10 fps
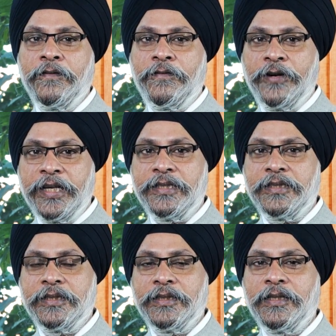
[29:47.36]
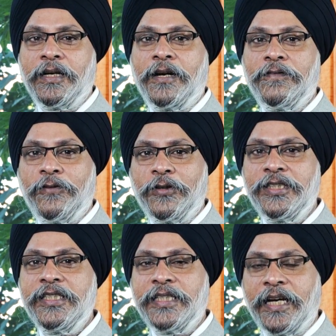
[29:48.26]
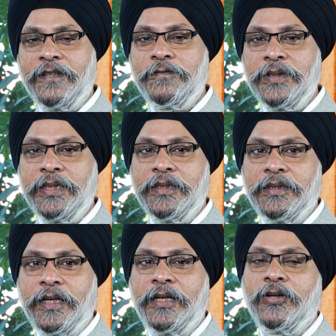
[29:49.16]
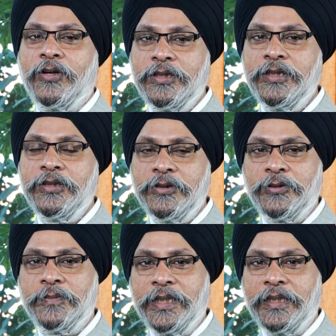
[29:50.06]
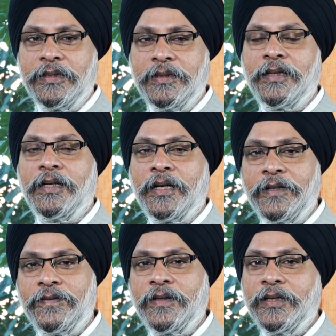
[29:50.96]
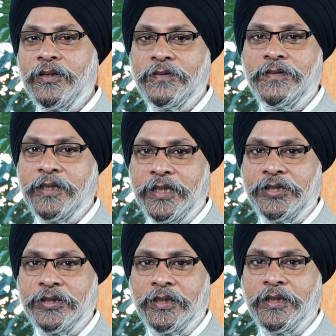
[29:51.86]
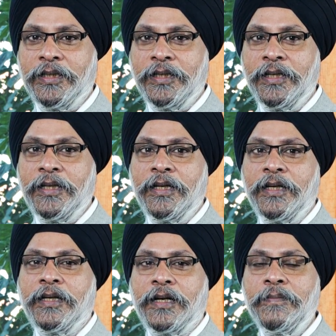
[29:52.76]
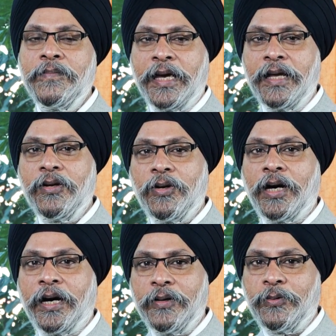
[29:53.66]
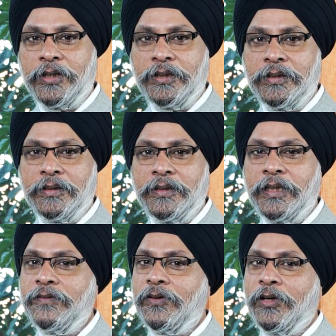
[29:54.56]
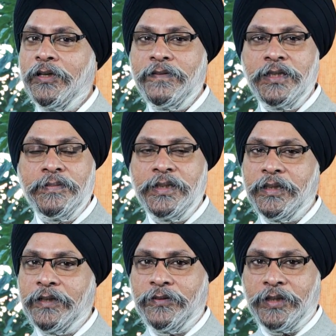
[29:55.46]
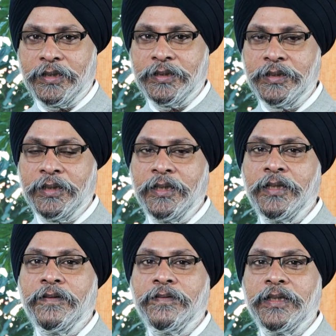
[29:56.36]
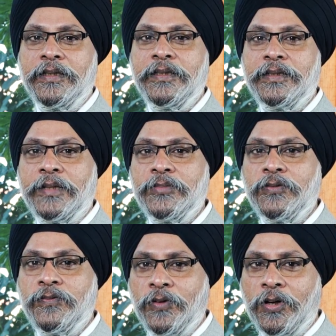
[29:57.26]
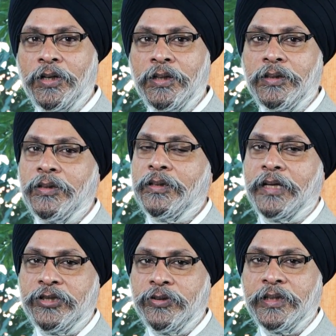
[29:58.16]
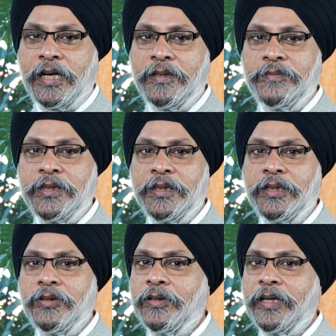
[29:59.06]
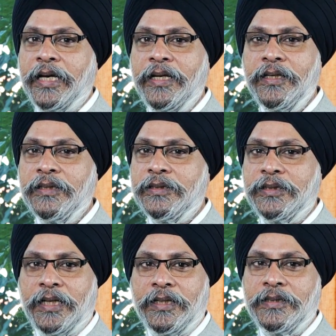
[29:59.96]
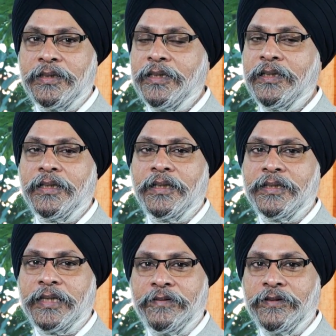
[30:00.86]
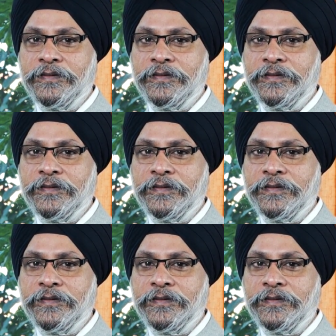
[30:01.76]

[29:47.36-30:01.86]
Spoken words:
Friends, our Faujis have been and continue to be the lifeline of our nation. Come hell or high water, they have always been there for us, whether in times of war or natural calamity or any other challenge India has ever